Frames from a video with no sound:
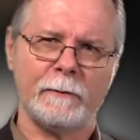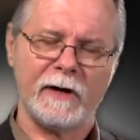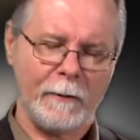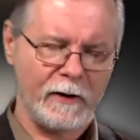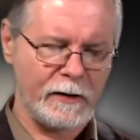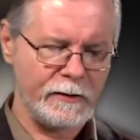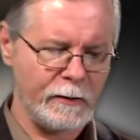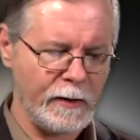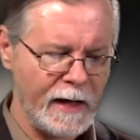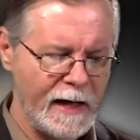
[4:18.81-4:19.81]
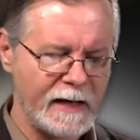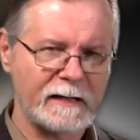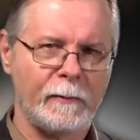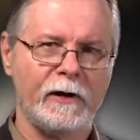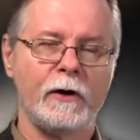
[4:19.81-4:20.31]
What I want to do is
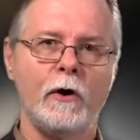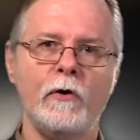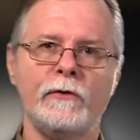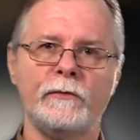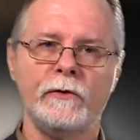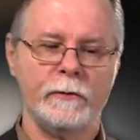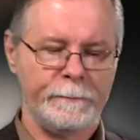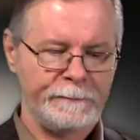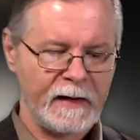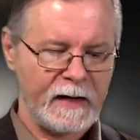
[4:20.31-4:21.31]
I'm going to go through